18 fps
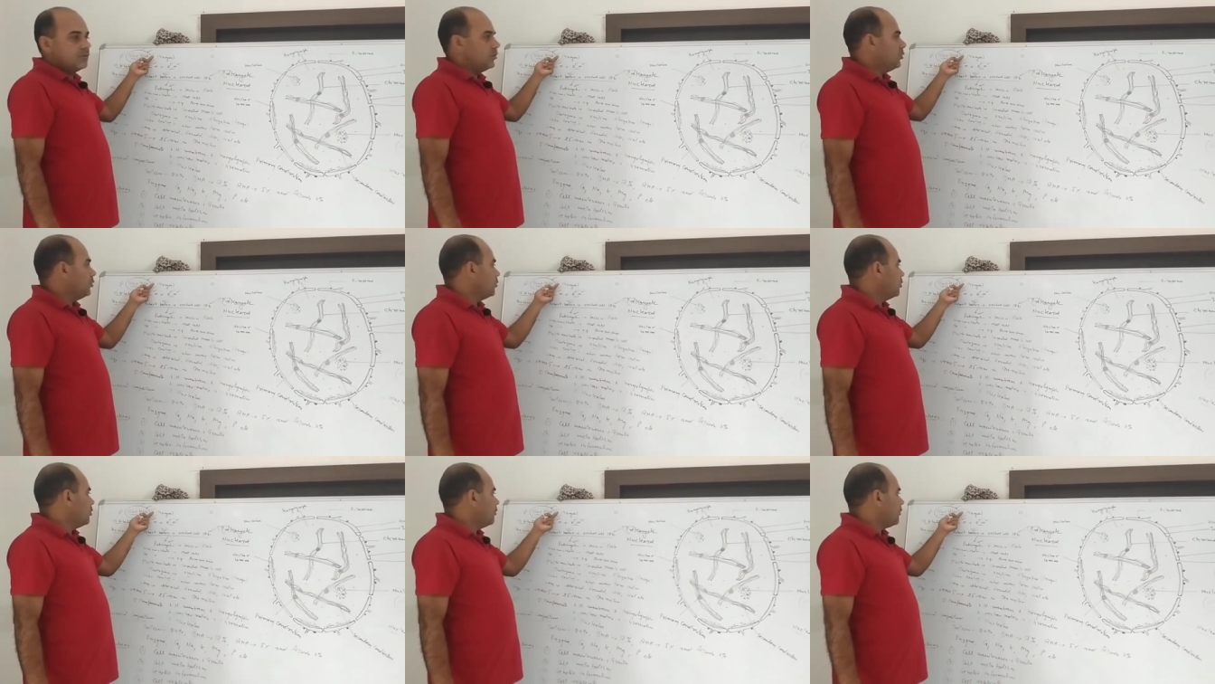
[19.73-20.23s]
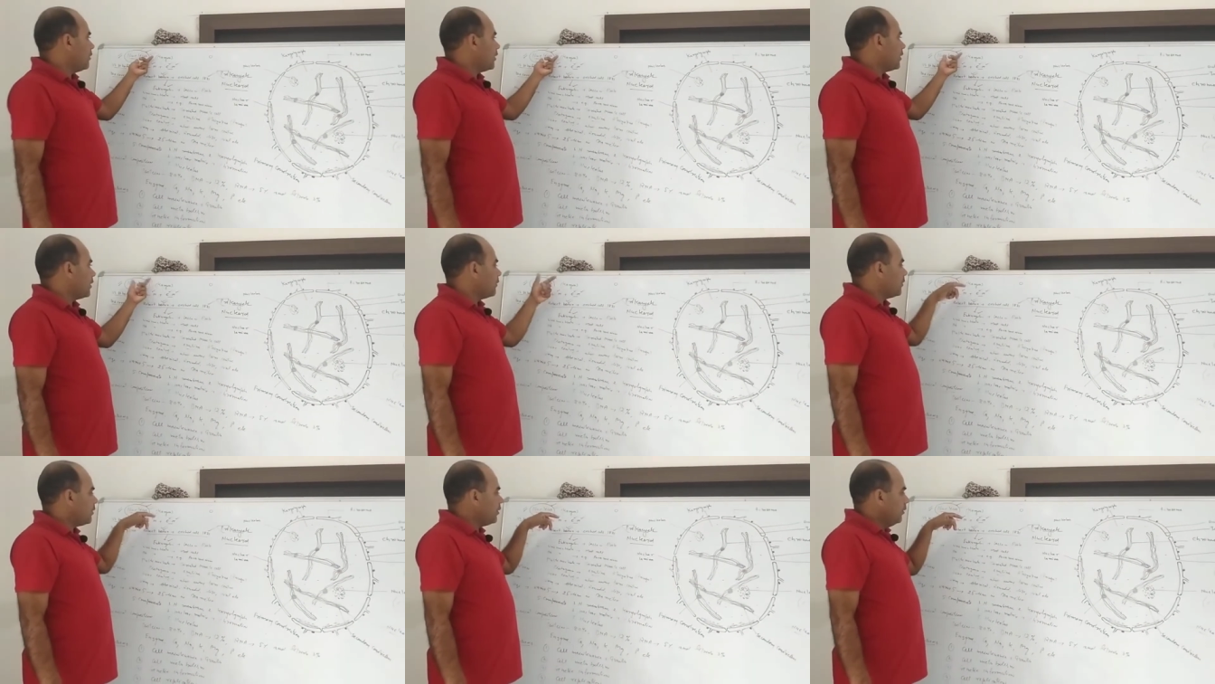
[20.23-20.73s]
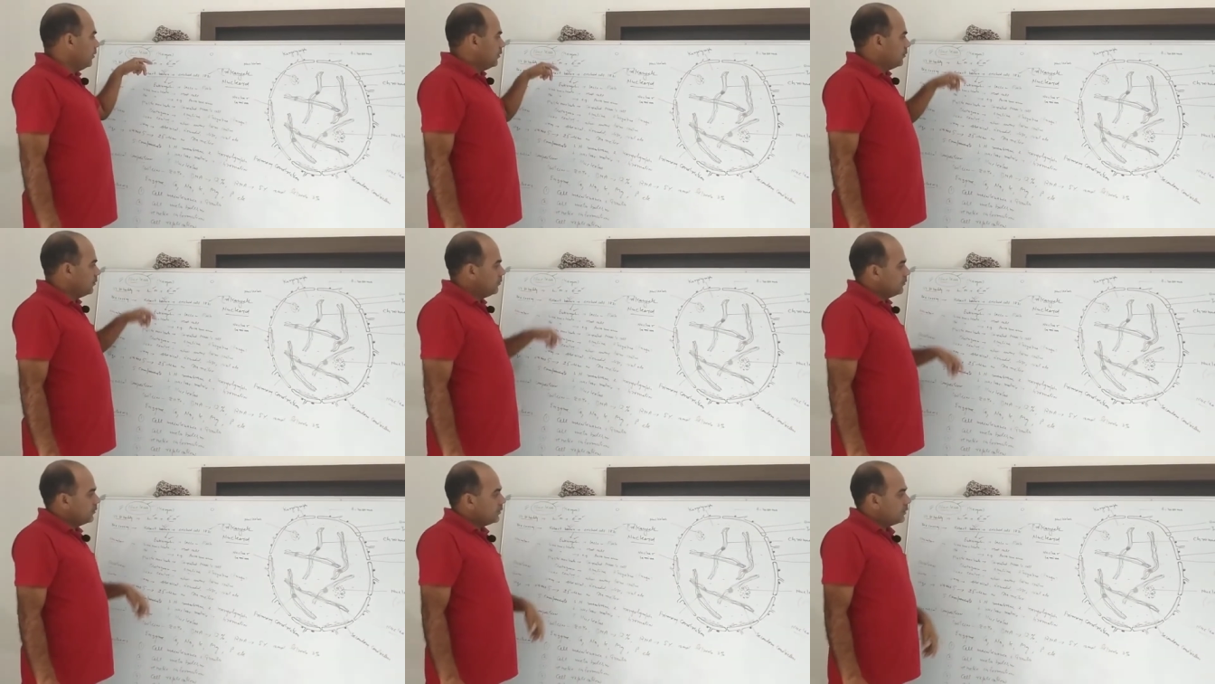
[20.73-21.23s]
You know very well.
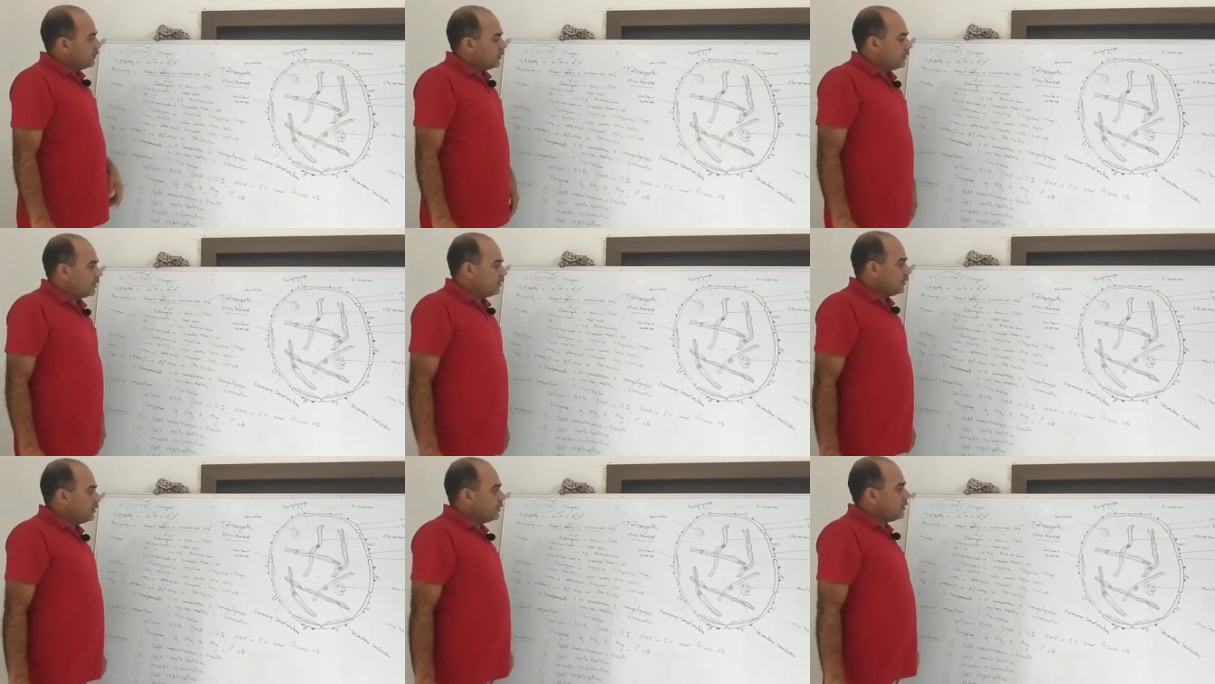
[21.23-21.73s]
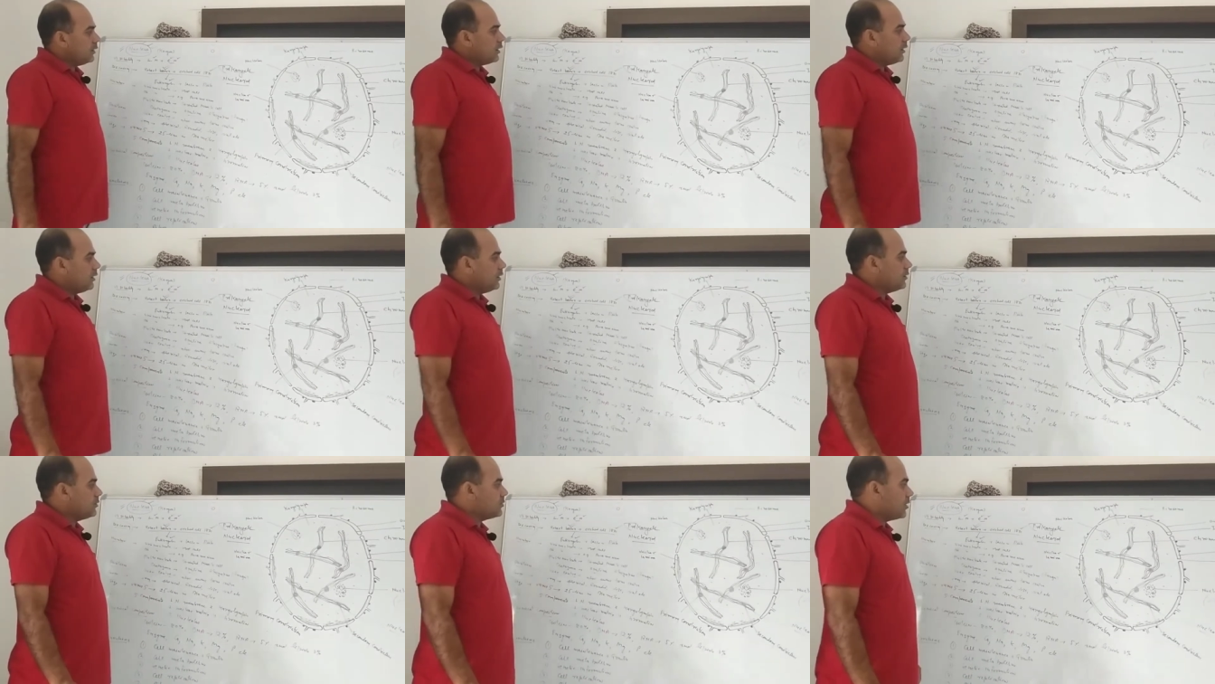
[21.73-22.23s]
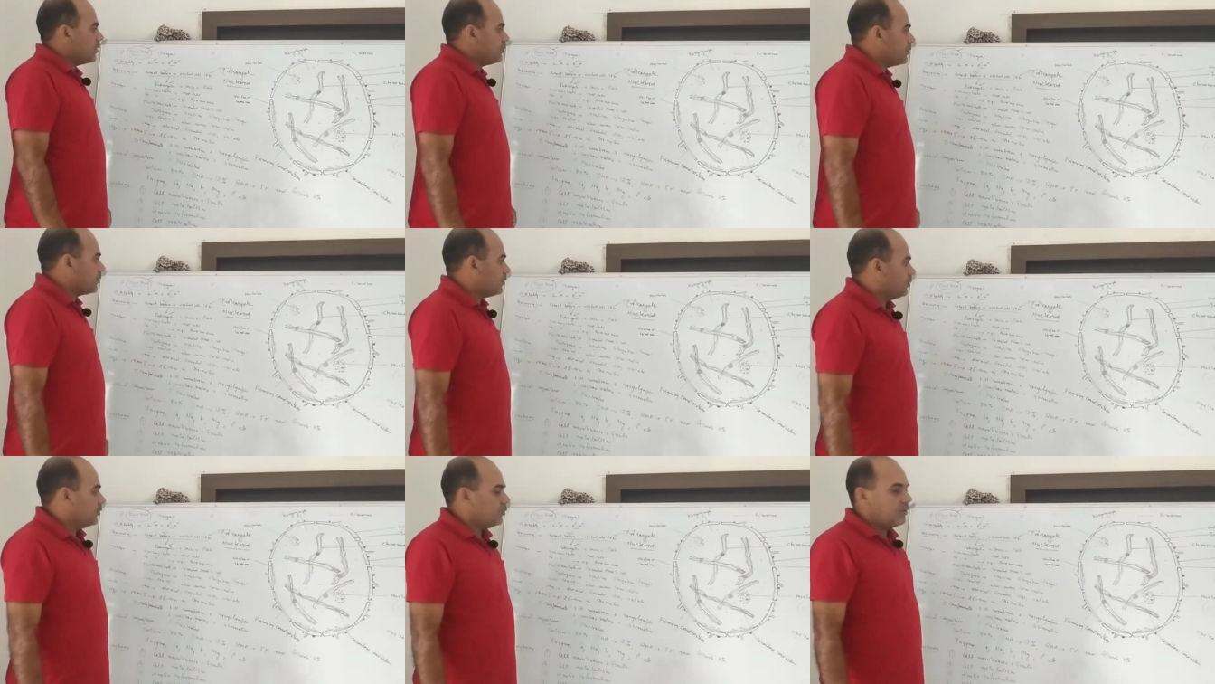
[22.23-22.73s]
In the earlier
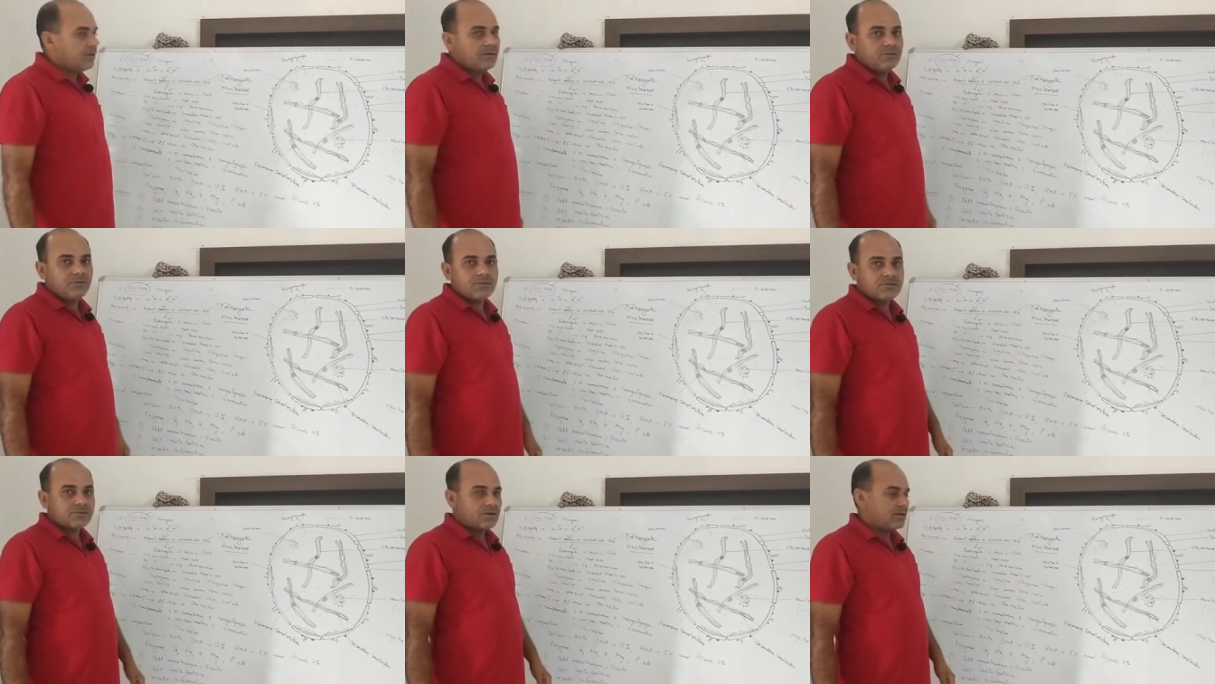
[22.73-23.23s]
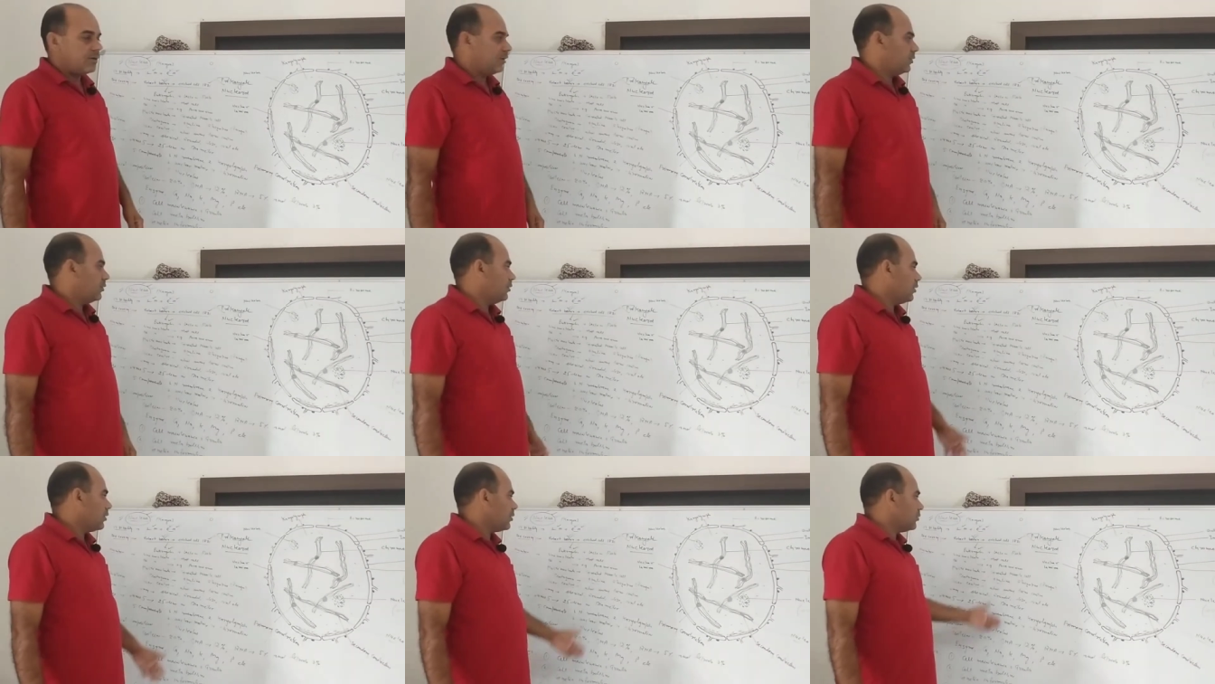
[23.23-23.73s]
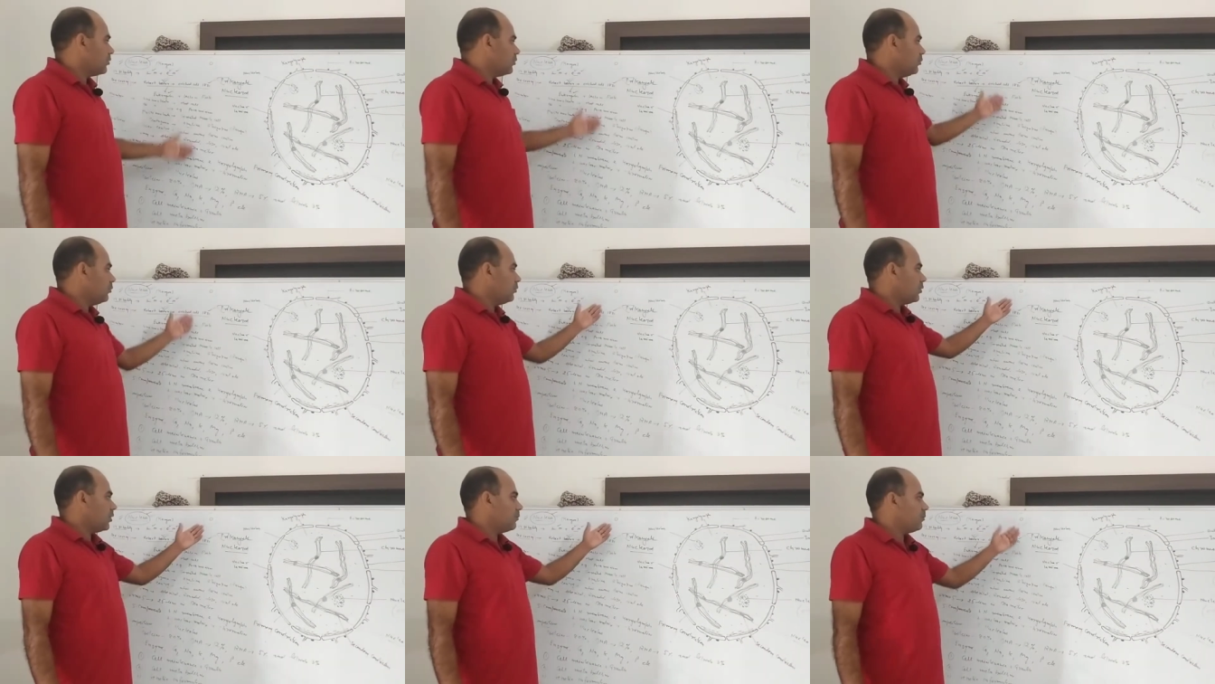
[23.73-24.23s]
chapter, you also studied there are
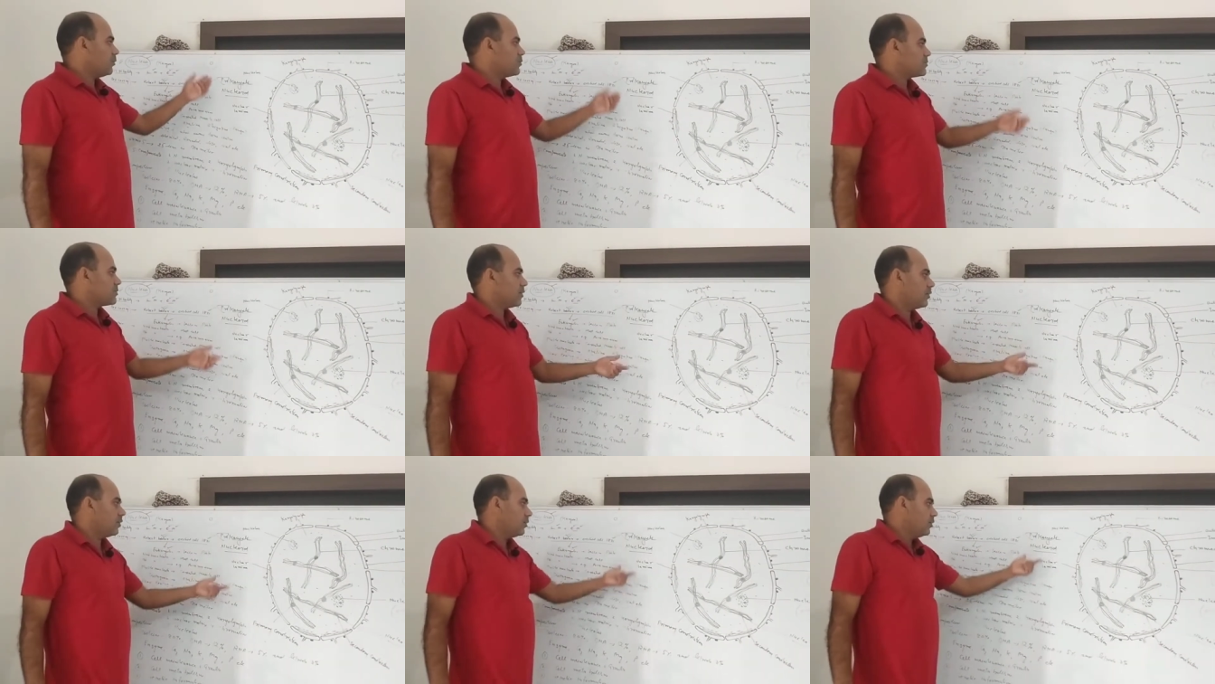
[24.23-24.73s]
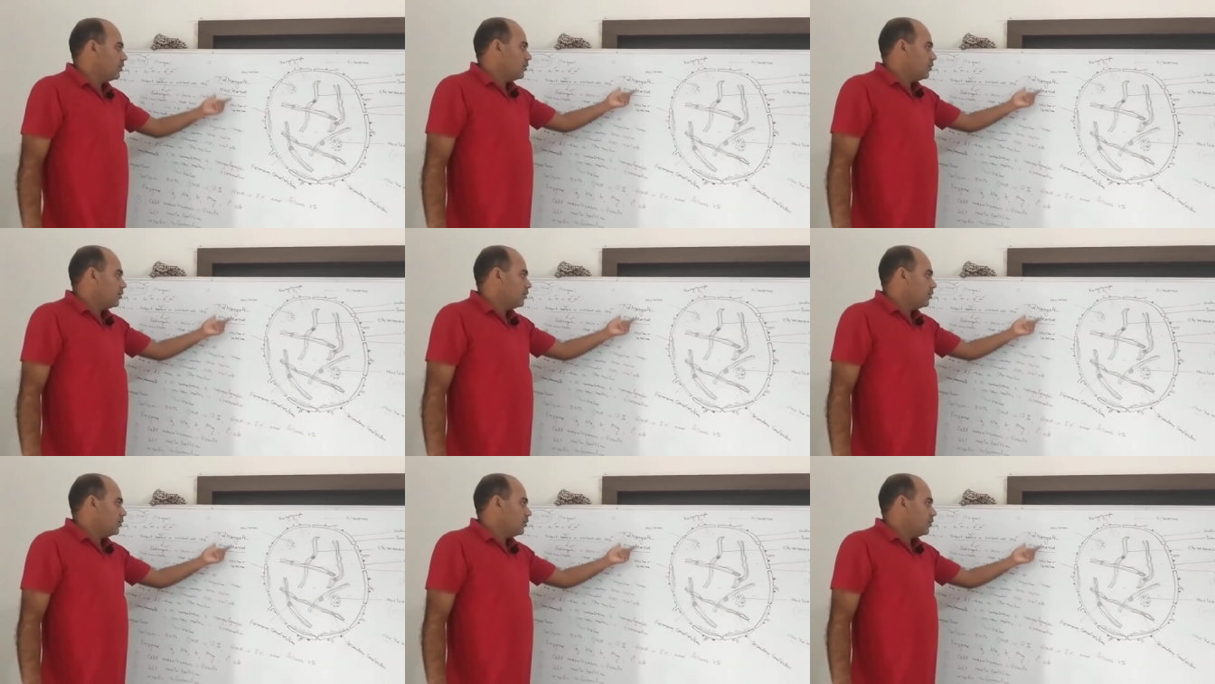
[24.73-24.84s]
two types of cell: